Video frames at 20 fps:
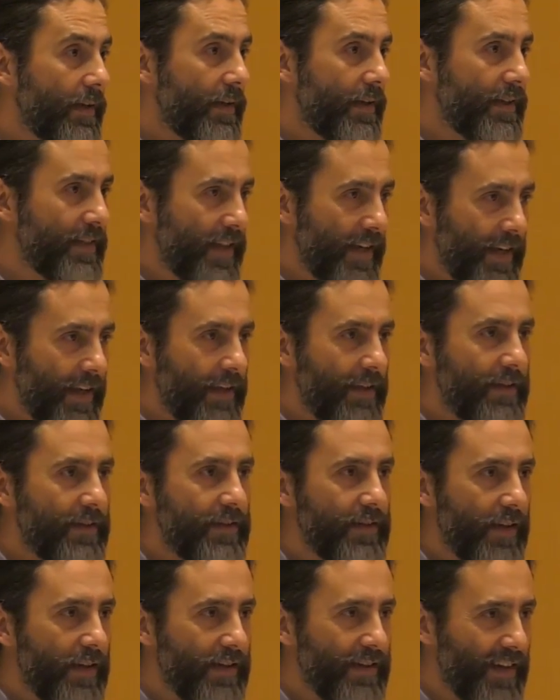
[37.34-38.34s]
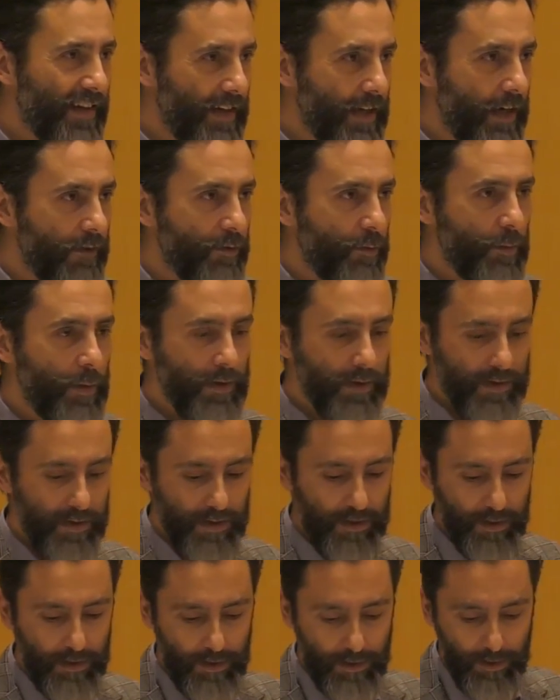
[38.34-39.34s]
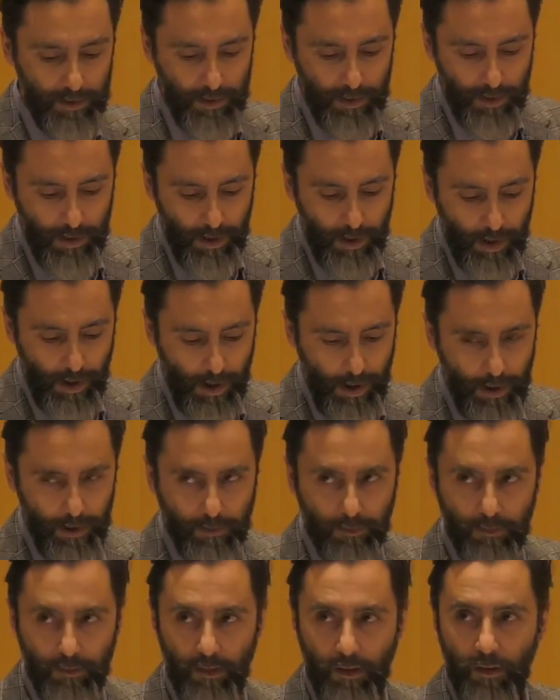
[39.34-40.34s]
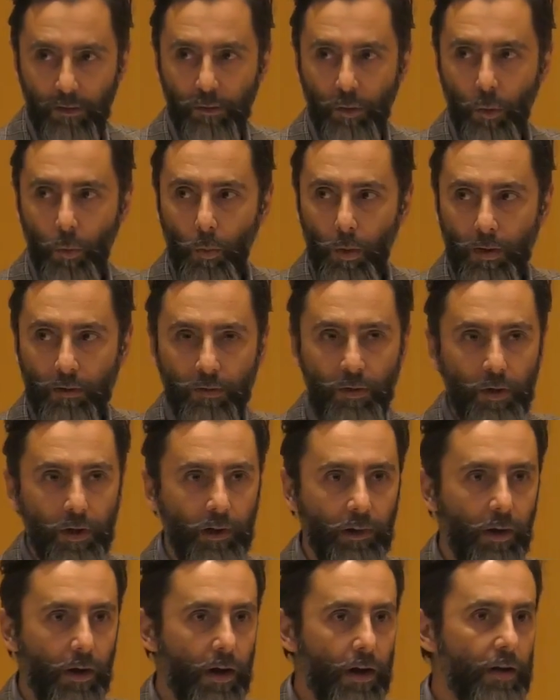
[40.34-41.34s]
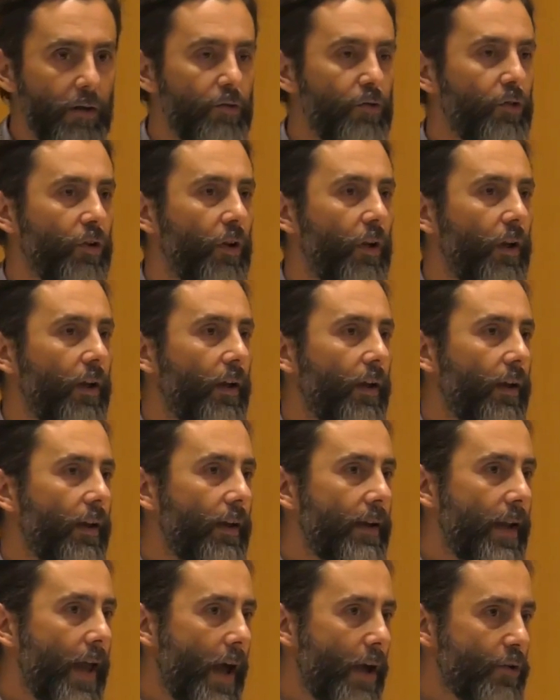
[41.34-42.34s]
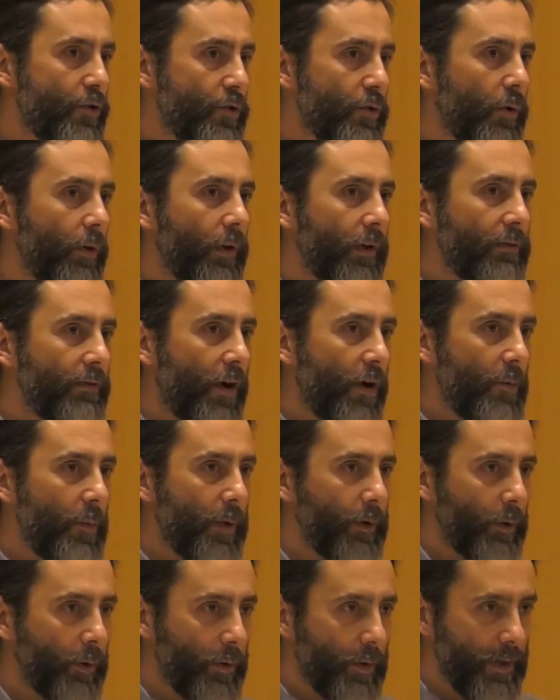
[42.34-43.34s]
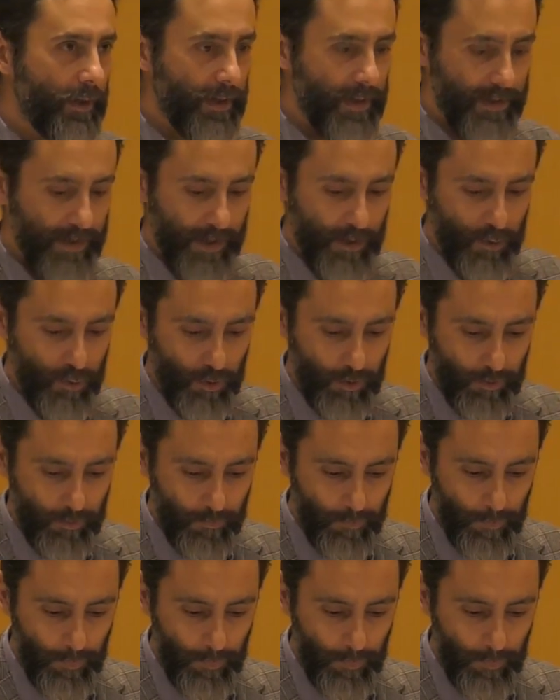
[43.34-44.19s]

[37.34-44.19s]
cities, city governments, and for one very large national environmental organization.